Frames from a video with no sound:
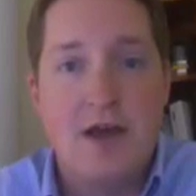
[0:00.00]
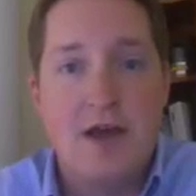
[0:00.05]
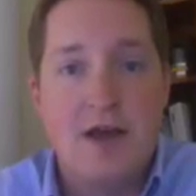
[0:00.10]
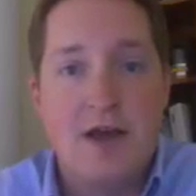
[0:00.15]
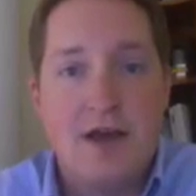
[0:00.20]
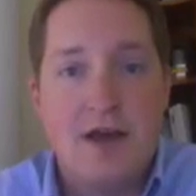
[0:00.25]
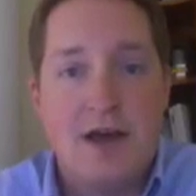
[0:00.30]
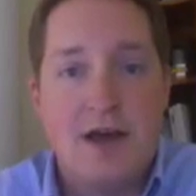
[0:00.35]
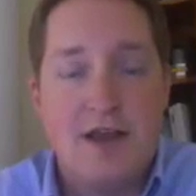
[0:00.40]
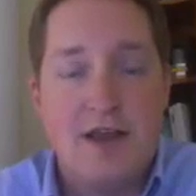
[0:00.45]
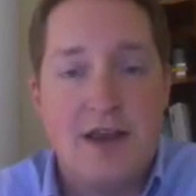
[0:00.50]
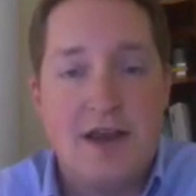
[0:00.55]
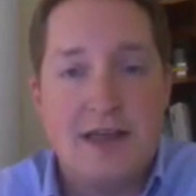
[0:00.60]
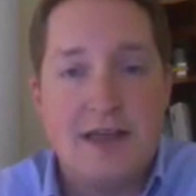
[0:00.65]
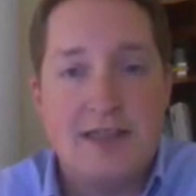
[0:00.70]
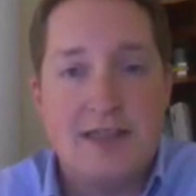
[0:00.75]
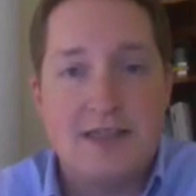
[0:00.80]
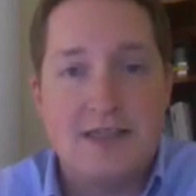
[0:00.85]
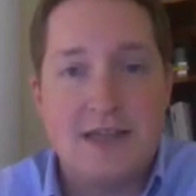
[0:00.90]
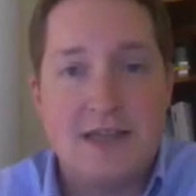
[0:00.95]
The
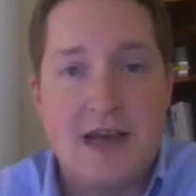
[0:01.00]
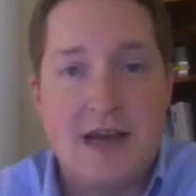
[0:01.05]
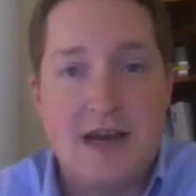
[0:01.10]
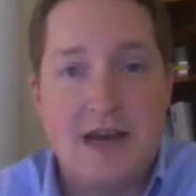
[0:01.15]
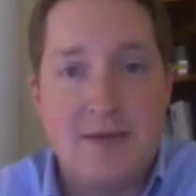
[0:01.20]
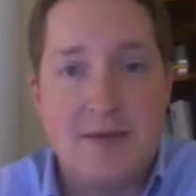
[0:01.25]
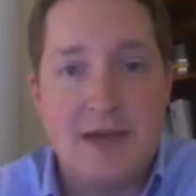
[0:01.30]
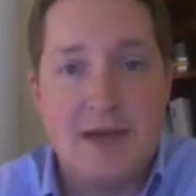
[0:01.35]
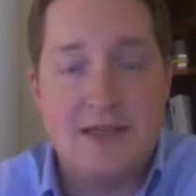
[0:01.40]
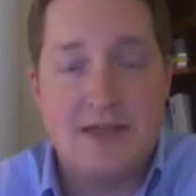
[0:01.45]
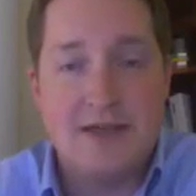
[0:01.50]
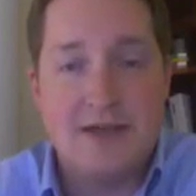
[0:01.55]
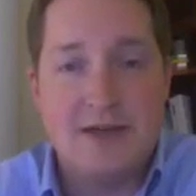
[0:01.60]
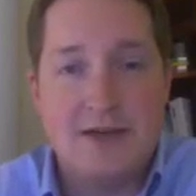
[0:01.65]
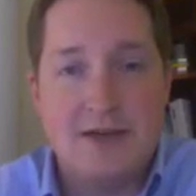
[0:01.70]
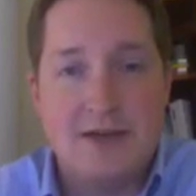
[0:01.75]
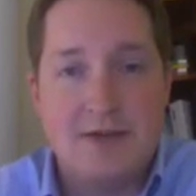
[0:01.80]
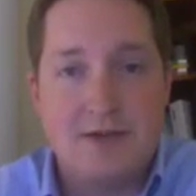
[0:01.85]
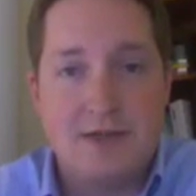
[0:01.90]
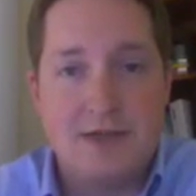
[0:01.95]
next item that I
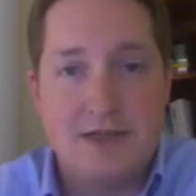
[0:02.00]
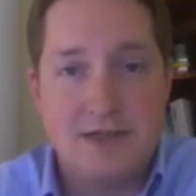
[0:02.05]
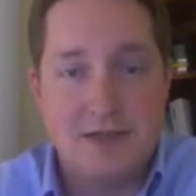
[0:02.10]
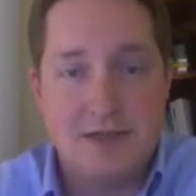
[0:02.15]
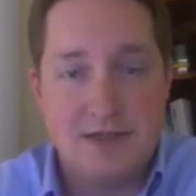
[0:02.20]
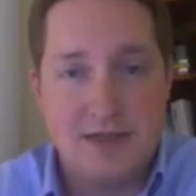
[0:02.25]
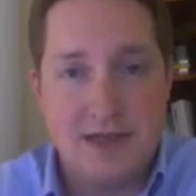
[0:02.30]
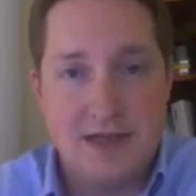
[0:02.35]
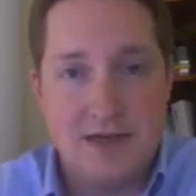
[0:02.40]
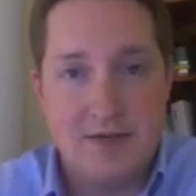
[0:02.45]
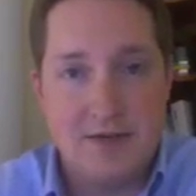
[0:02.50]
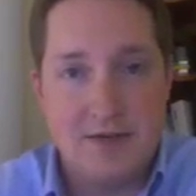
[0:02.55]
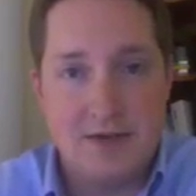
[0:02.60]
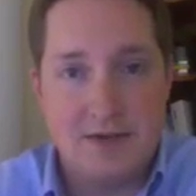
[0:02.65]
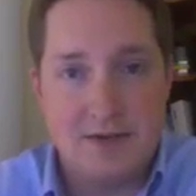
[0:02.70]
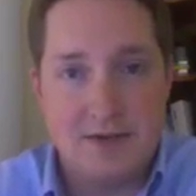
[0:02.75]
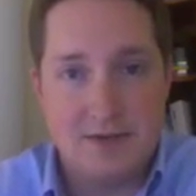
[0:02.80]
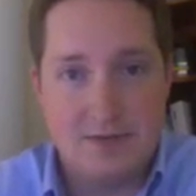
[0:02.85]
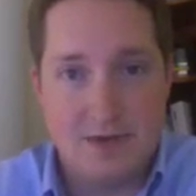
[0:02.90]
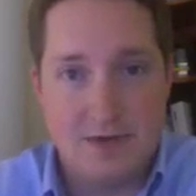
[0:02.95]
saw that was interesting
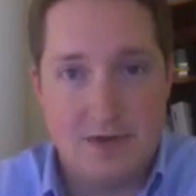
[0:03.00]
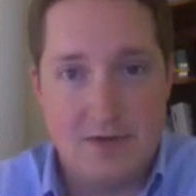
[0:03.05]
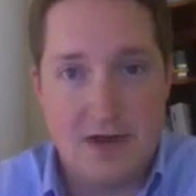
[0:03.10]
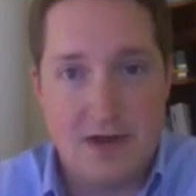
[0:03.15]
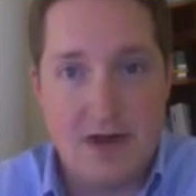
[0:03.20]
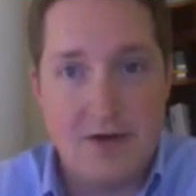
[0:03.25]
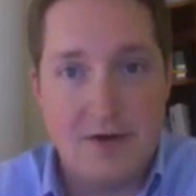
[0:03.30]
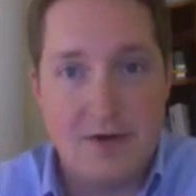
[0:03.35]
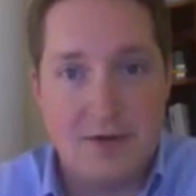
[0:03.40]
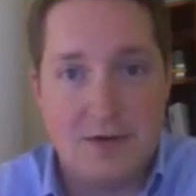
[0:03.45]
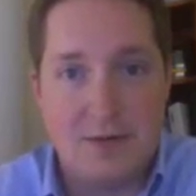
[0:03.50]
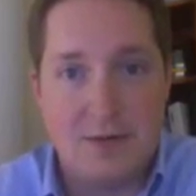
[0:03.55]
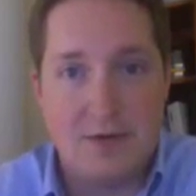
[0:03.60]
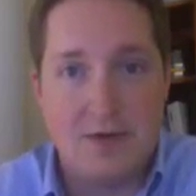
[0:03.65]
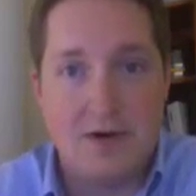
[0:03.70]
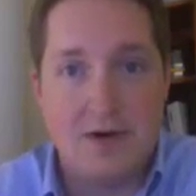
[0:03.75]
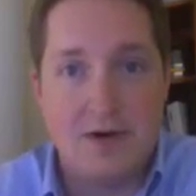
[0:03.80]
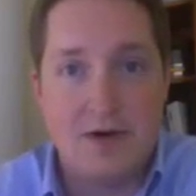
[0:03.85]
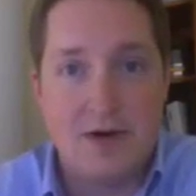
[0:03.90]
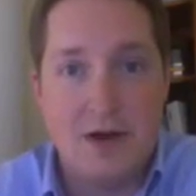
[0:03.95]
was a Routers
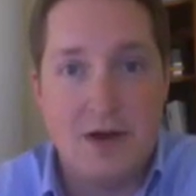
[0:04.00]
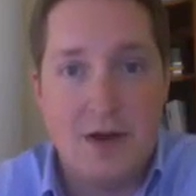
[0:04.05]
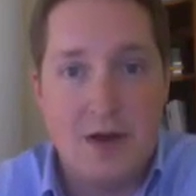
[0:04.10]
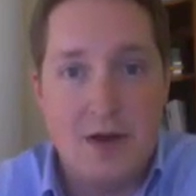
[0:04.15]
report,